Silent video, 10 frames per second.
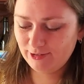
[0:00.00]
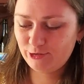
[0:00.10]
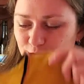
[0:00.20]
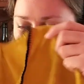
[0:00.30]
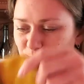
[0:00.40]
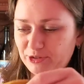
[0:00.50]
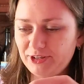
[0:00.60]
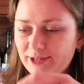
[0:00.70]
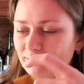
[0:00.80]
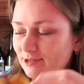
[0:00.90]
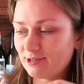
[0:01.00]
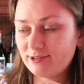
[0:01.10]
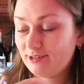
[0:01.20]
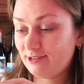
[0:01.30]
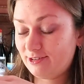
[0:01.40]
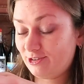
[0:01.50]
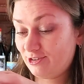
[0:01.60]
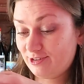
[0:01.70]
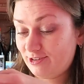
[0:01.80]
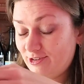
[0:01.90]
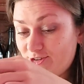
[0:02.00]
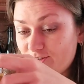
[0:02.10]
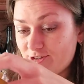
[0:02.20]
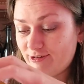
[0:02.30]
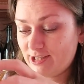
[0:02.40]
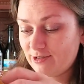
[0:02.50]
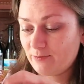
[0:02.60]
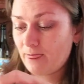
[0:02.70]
stupid errors. It's just crazy.